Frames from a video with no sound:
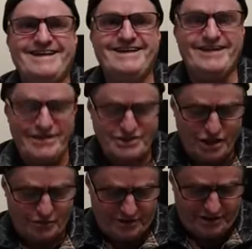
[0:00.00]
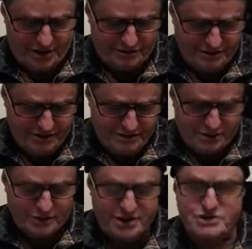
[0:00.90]
yeah, yeah, so you know,
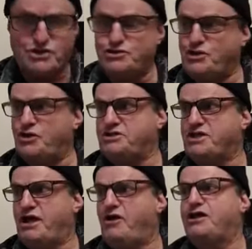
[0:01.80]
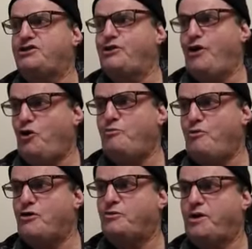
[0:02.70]
so when it's your turn, you say, "I'm going to do the whole
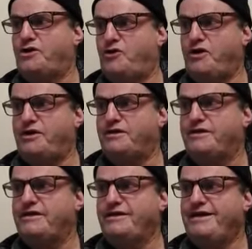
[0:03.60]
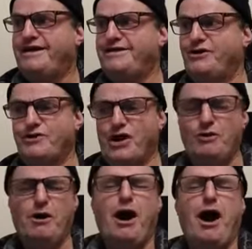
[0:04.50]
book in one night," and they'll go,
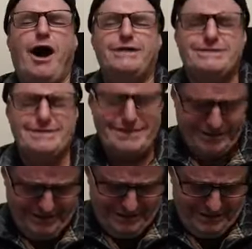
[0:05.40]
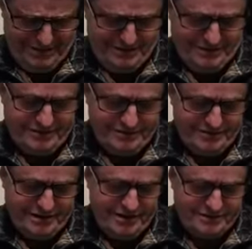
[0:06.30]
"What?"
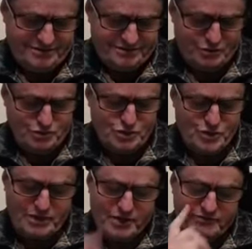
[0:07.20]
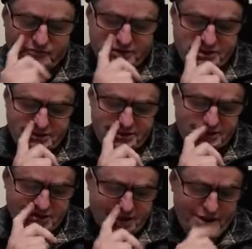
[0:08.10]
Yeah, all 21 verses.
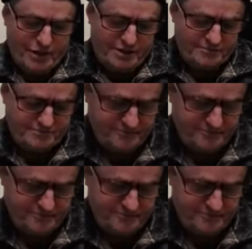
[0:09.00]
Anyway,